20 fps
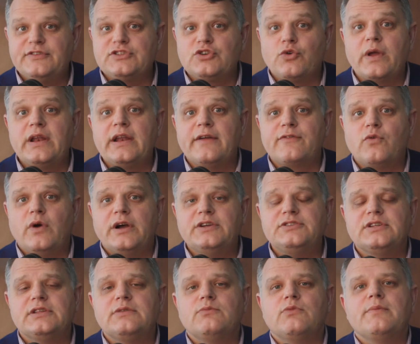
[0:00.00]
it's a great enough
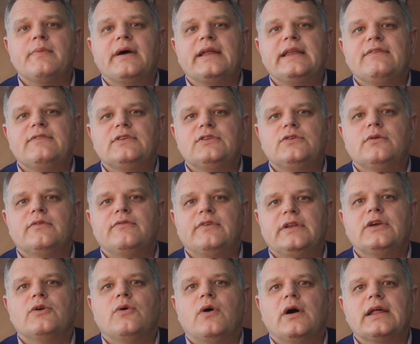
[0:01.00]
question, we might even do a
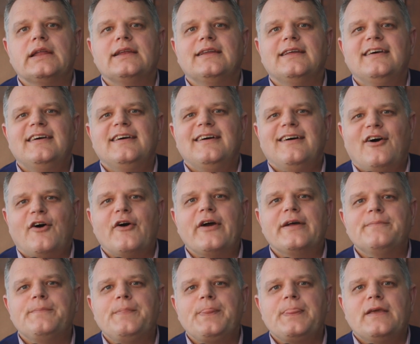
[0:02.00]
video on it. All
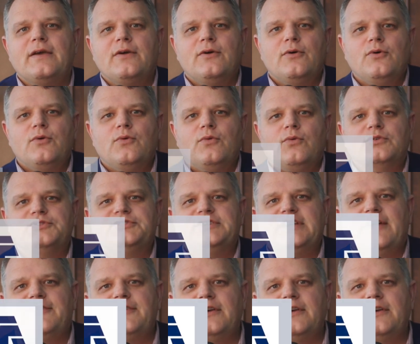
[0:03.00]
right. We'll see you out